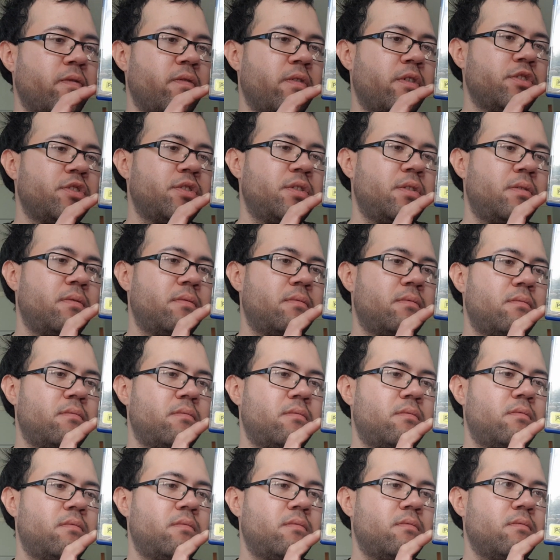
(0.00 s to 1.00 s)
version
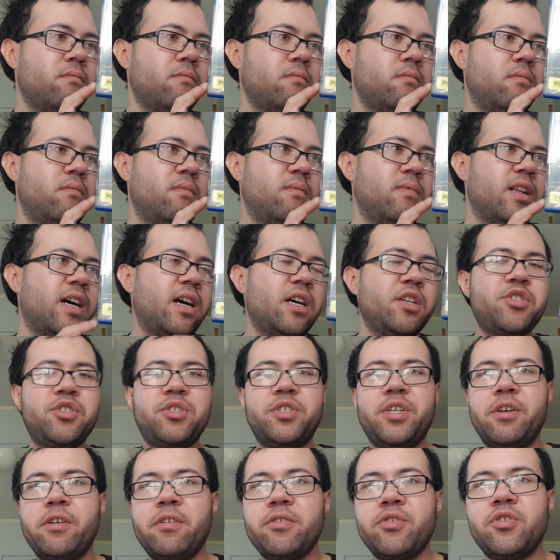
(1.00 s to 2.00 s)

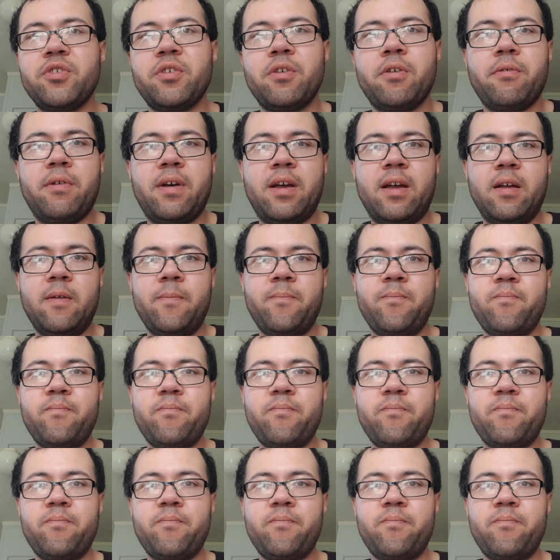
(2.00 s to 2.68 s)
last year. So